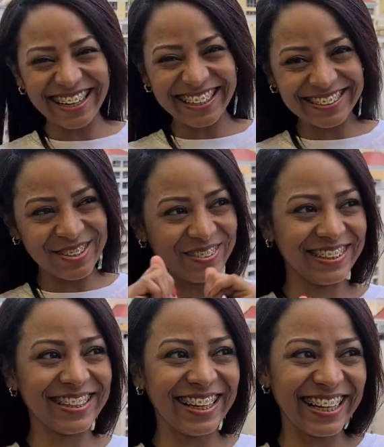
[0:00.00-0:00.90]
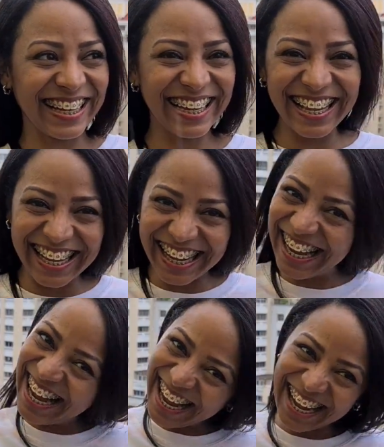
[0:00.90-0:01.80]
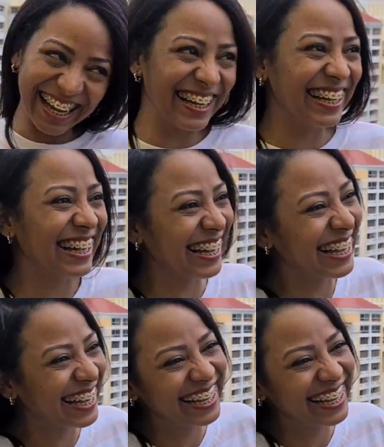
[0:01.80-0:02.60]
you'll be thinking, what is that? Well, that's what it is. It's very